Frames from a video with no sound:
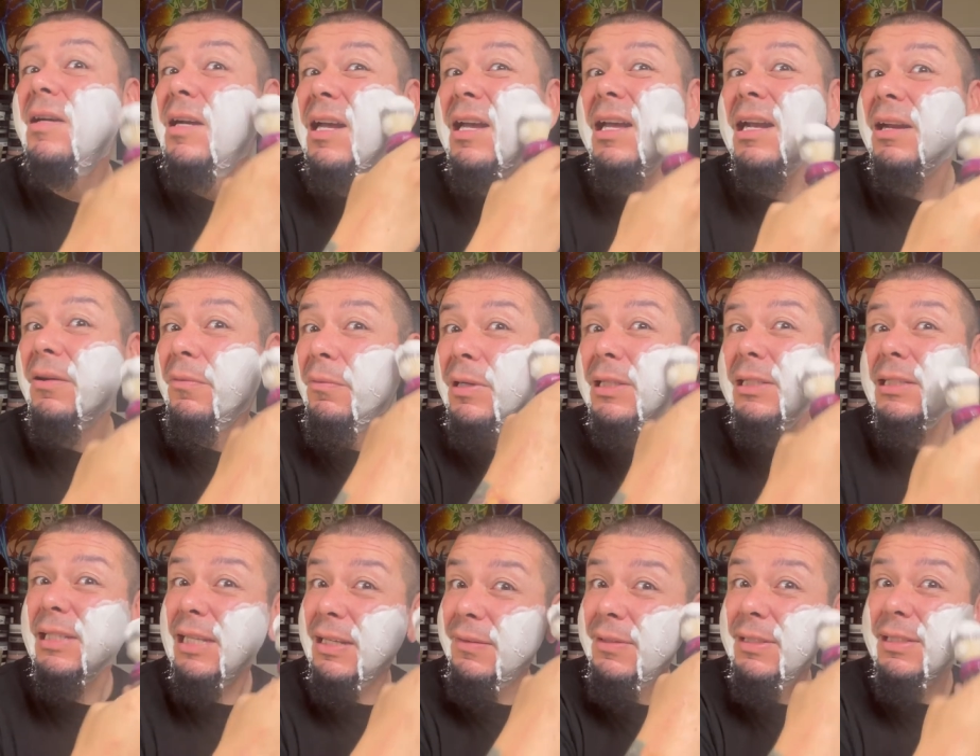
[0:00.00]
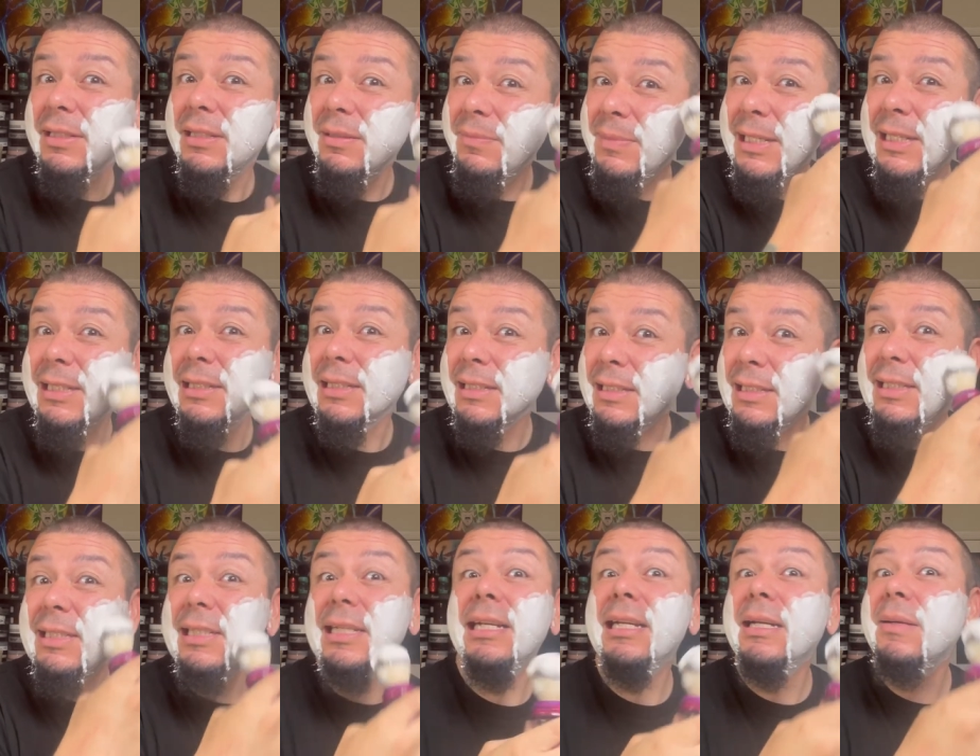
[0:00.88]
And it was given to me as a
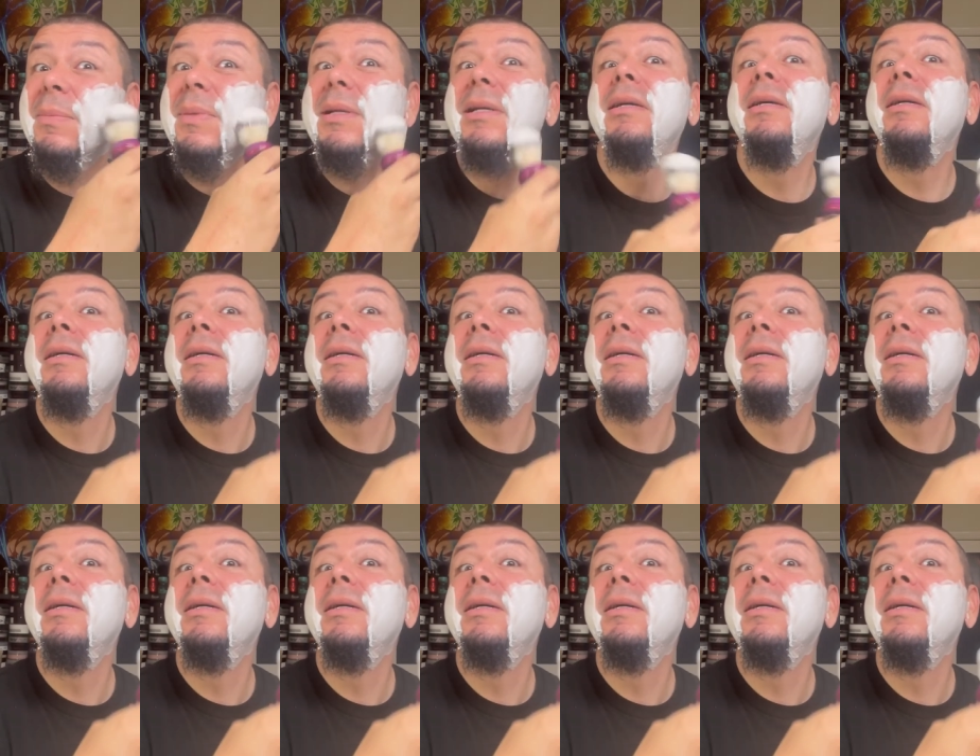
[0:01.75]
tip